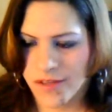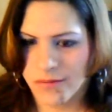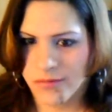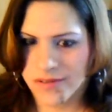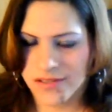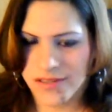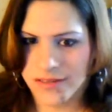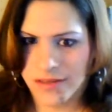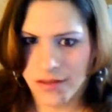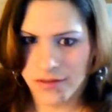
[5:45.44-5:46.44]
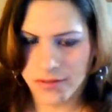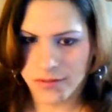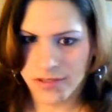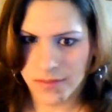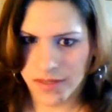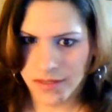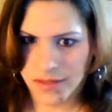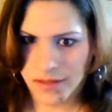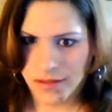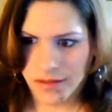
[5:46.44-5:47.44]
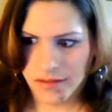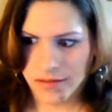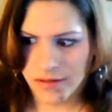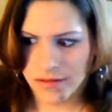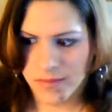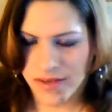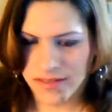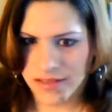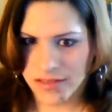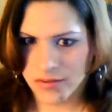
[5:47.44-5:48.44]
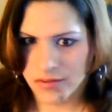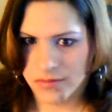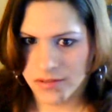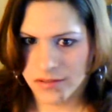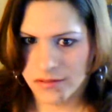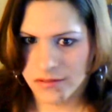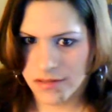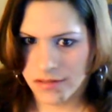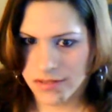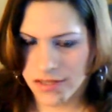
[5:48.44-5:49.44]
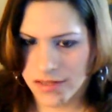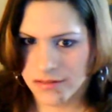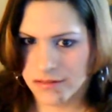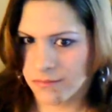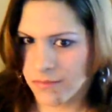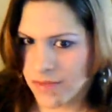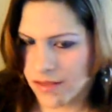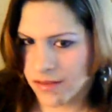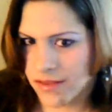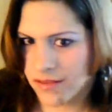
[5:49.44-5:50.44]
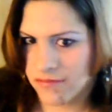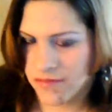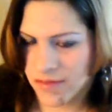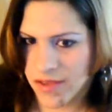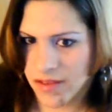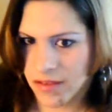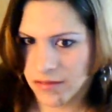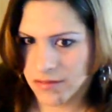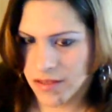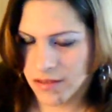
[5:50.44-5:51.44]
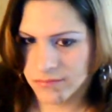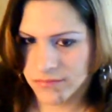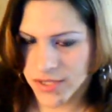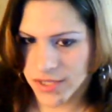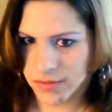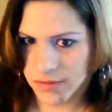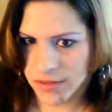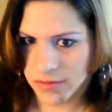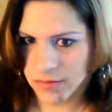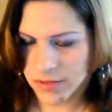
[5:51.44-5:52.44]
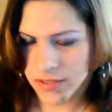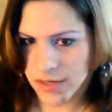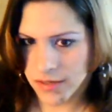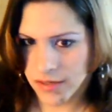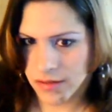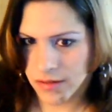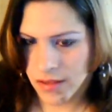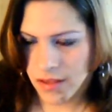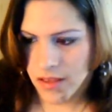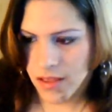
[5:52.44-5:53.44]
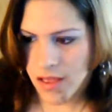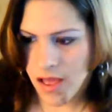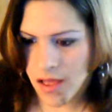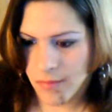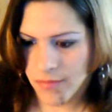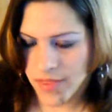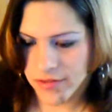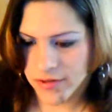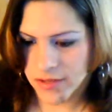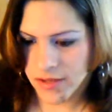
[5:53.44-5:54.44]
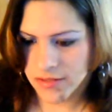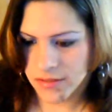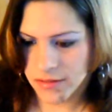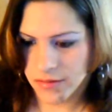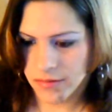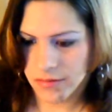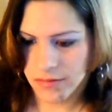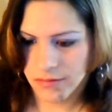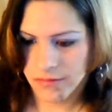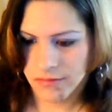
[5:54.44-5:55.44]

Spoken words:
you know, one's not the other, so to speak. There's bisexual, which denotates male and female sexual intercourse kind of deal. Then there's also